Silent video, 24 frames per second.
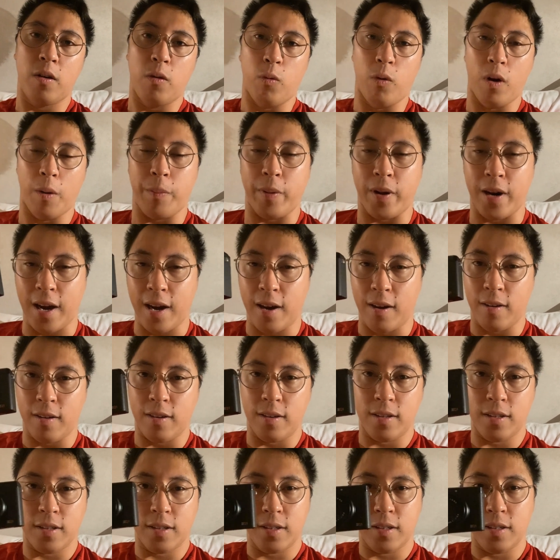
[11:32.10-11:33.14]
whip it out,
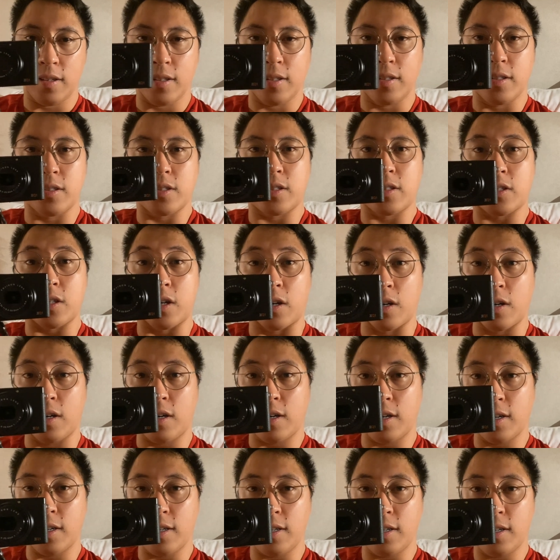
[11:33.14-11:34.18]
turn
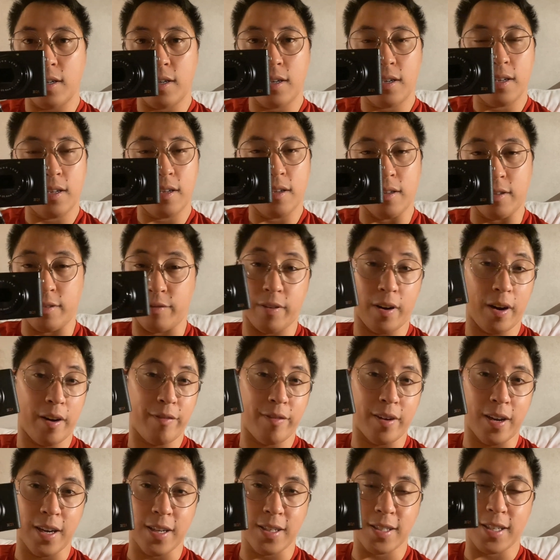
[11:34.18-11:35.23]
on, it's very
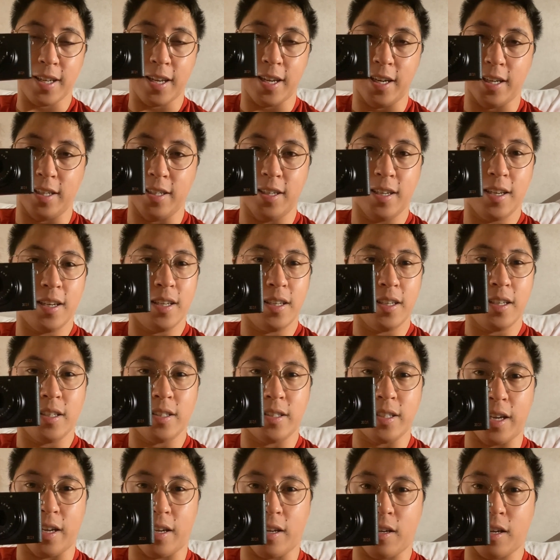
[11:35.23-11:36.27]
fast, and then
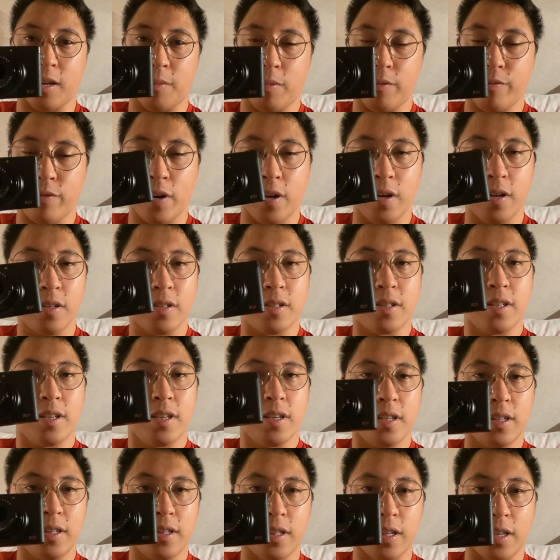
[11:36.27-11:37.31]
take a couple photos,
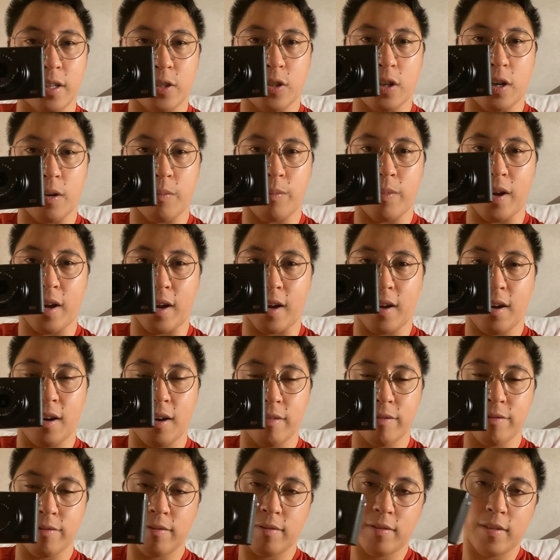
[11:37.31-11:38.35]
then turn it back
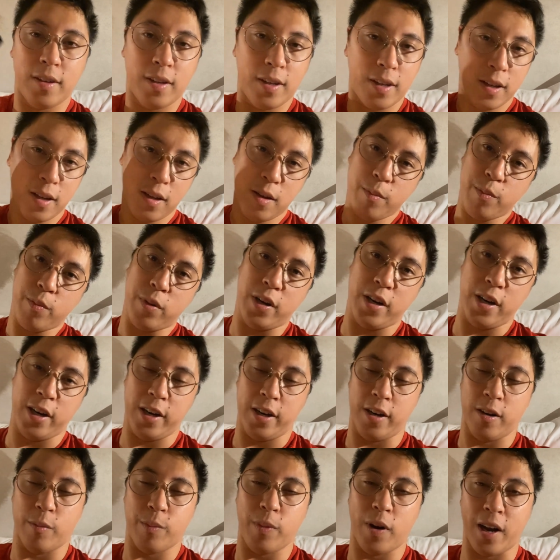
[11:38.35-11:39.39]
off, put it
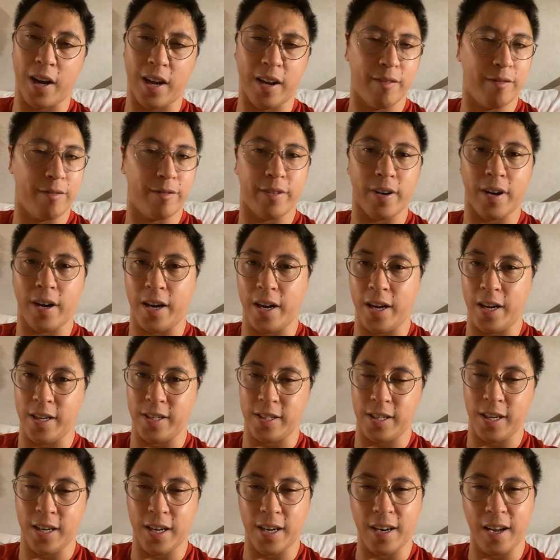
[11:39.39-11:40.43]
in your pocket. Very
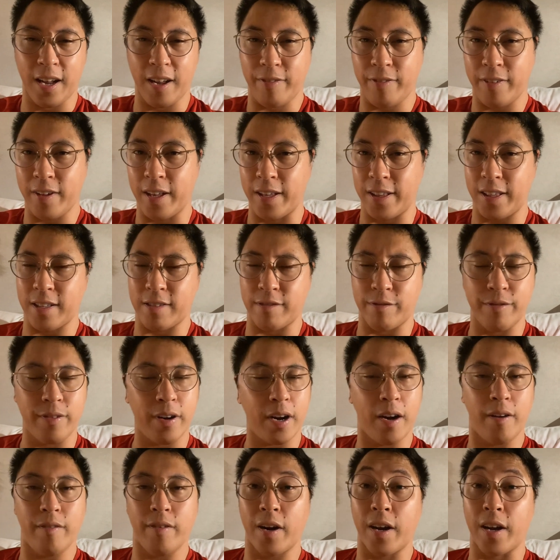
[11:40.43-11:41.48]
easy, and I feel like that's
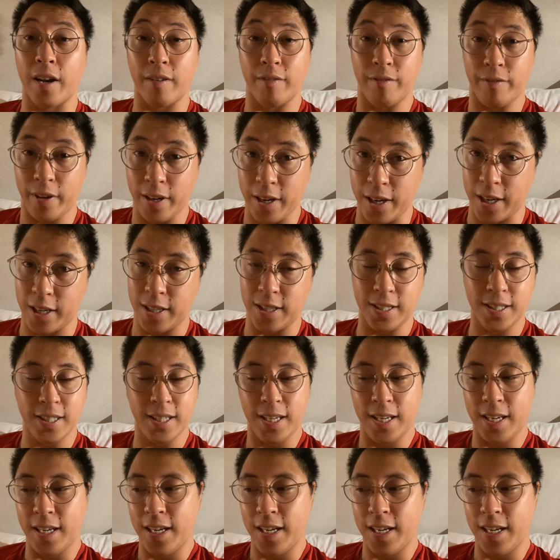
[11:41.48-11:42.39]
very, very convenient.